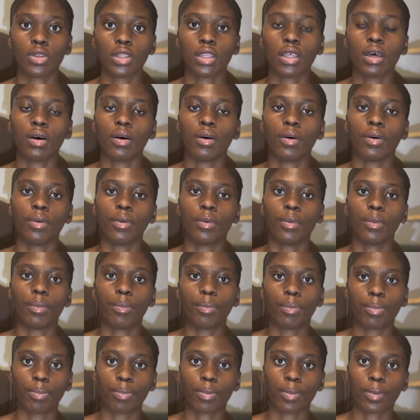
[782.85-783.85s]
the
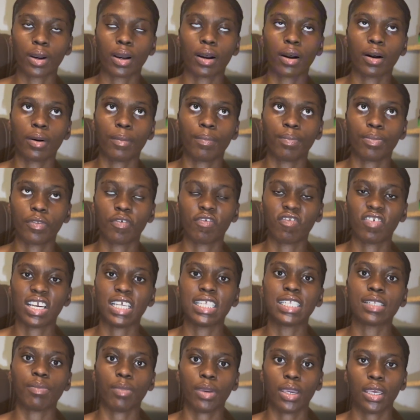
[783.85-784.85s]

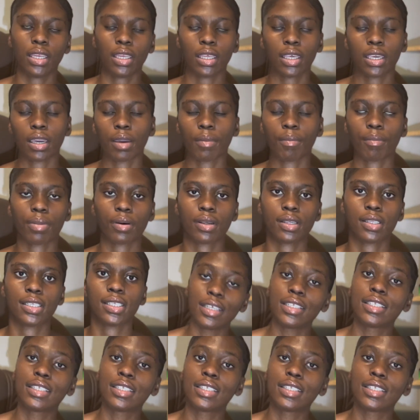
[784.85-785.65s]
VET's main campus.